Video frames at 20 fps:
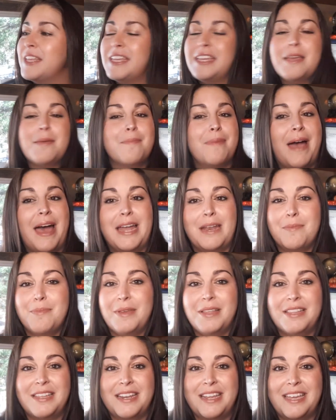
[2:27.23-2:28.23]

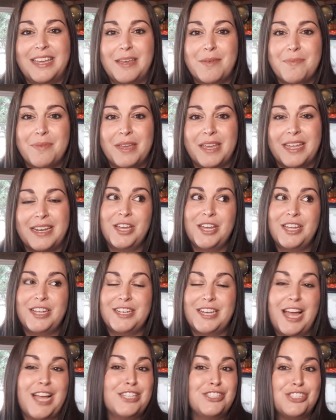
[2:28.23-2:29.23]
compatibility can be
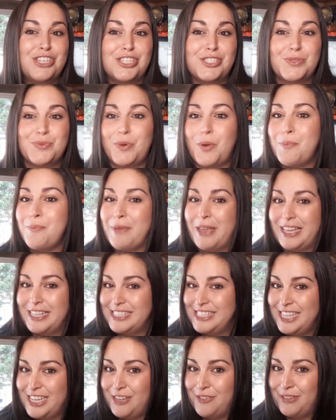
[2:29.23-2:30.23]
not just
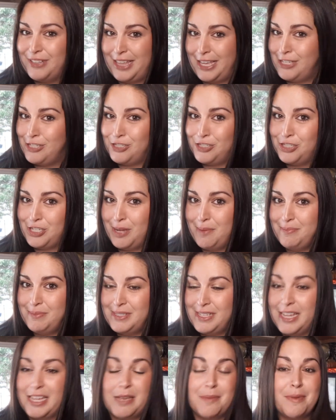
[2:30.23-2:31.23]
romantic
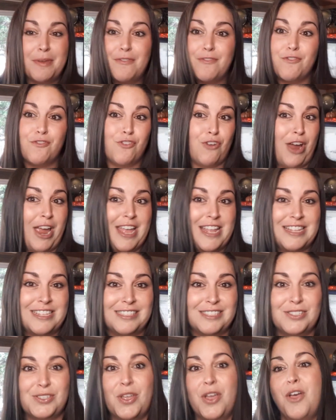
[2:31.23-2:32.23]
relationships, it could be
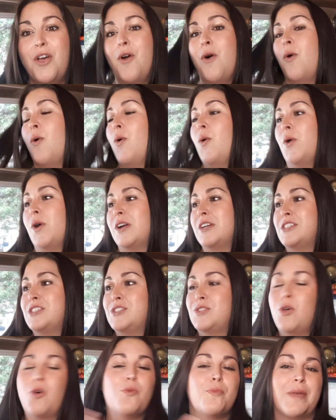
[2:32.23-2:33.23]
friends or
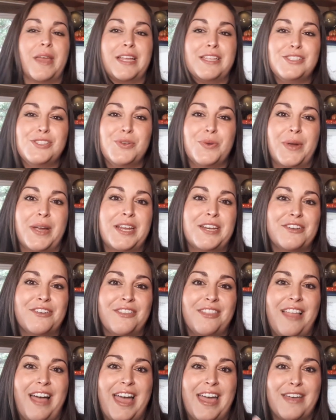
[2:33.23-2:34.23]
soulmates who are in your
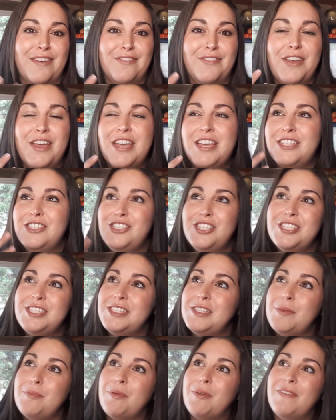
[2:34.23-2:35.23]
life
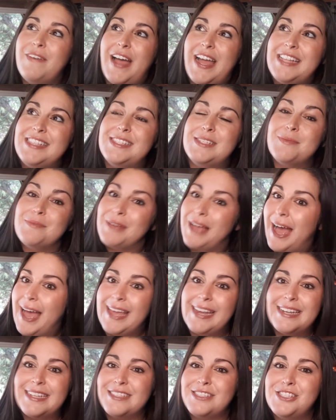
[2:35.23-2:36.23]
just to provide some
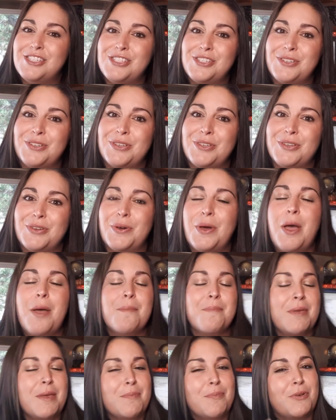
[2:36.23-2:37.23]
guidance to you,
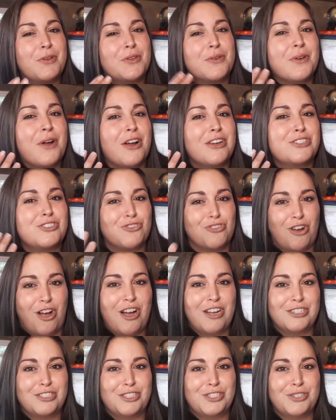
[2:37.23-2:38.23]
people you are
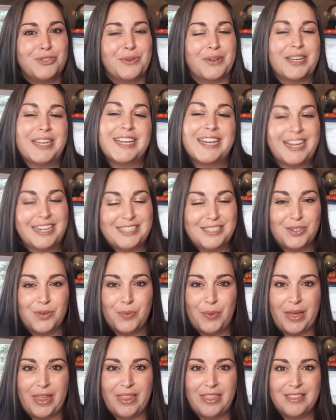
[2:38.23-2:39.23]
drawn to or connected
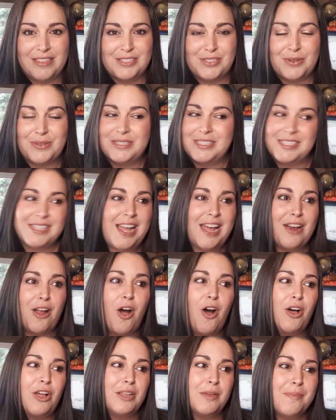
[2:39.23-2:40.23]
with. So it's not
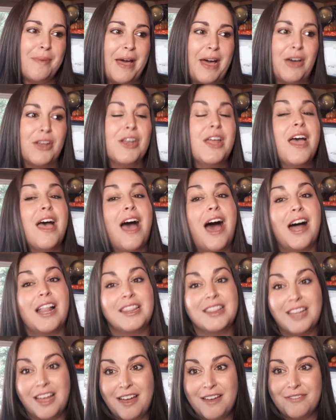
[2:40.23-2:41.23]
all about a
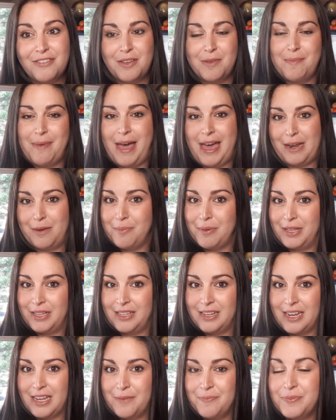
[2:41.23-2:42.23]
love
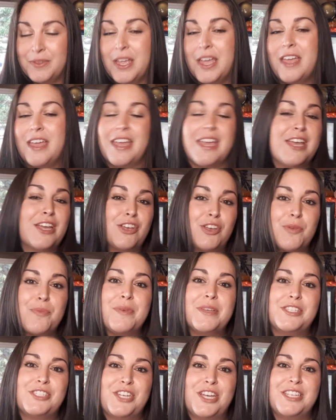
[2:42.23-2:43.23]
compatibility. It could
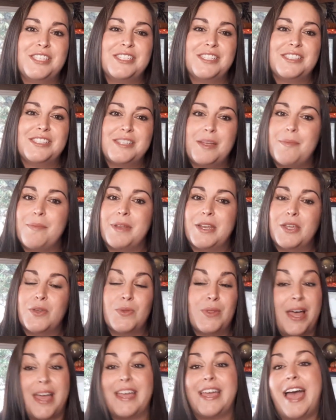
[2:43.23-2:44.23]
be just somebody you
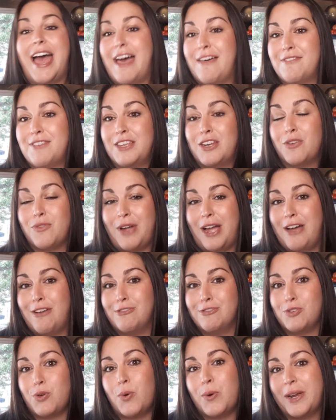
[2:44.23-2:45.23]
like having
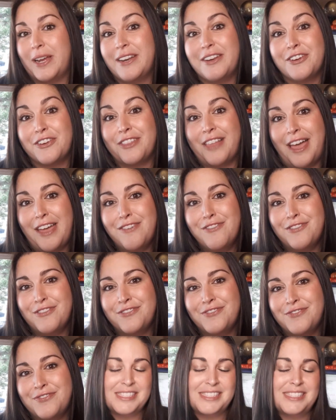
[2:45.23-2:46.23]
around or in your life,
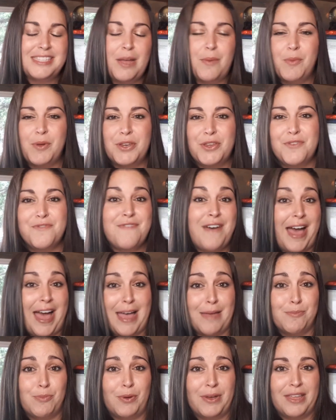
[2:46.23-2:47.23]
someone you
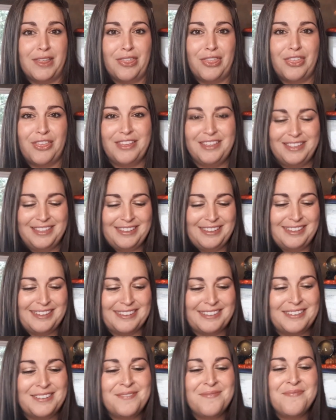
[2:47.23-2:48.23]
vibe with.
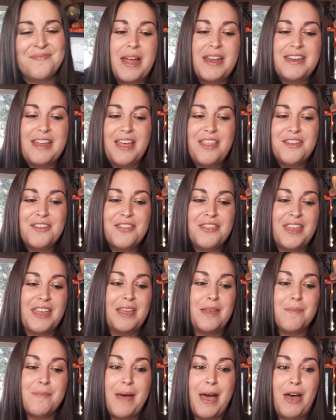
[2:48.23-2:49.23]
Another
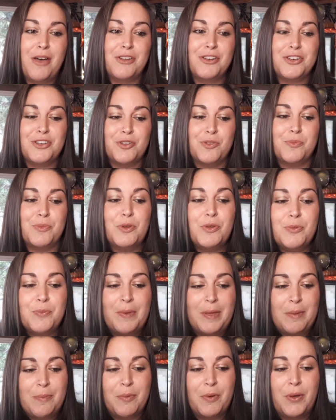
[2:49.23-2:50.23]
thing about new moon
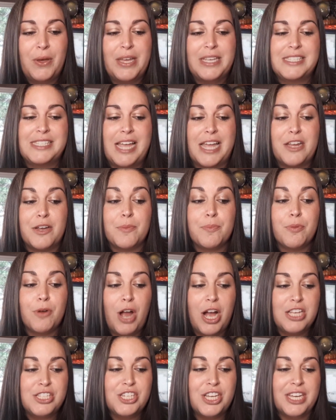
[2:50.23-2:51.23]
people is that your
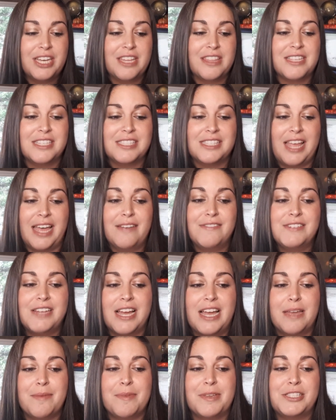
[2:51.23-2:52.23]
project in this
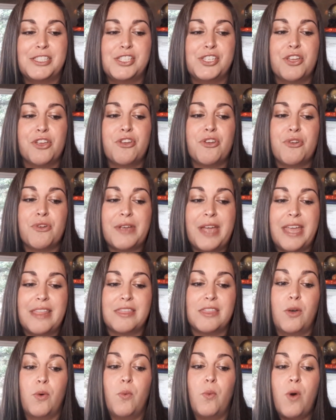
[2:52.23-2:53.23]
lifetime is to
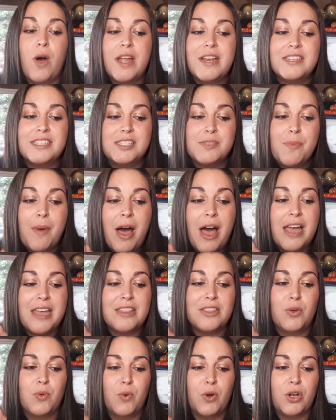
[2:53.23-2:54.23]
create the one spot
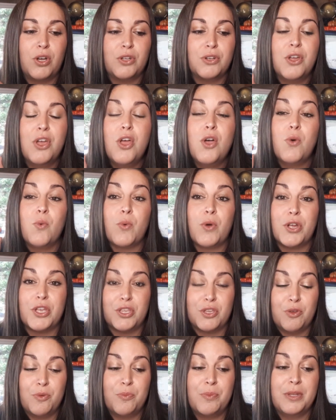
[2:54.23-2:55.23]
in the world where
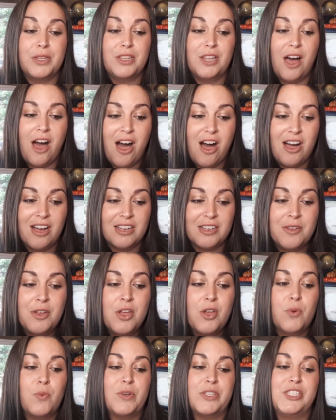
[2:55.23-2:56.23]
you belong,
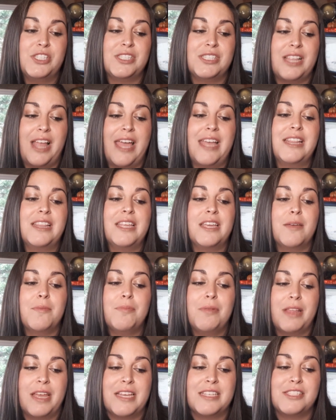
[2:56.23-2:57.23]
which is likely a
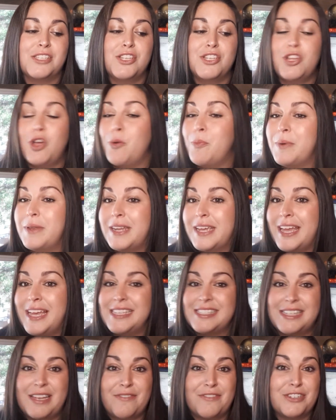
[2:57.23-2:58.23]
place nobody
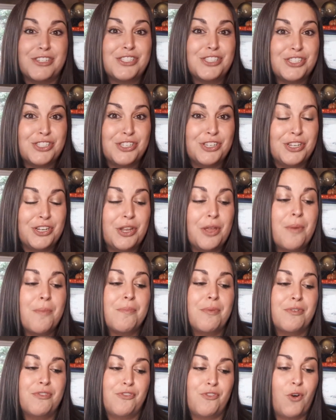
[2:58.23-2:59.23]
has ever stood
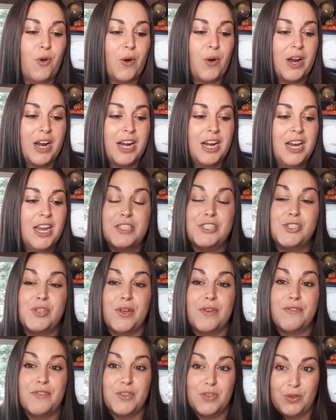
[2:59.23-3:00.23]
before. So
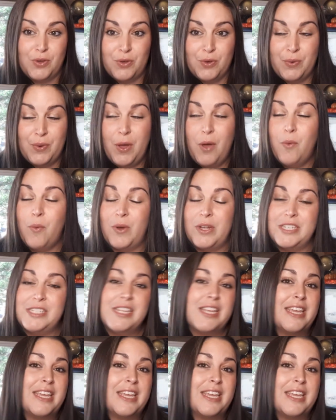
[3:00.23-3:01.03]
if you want to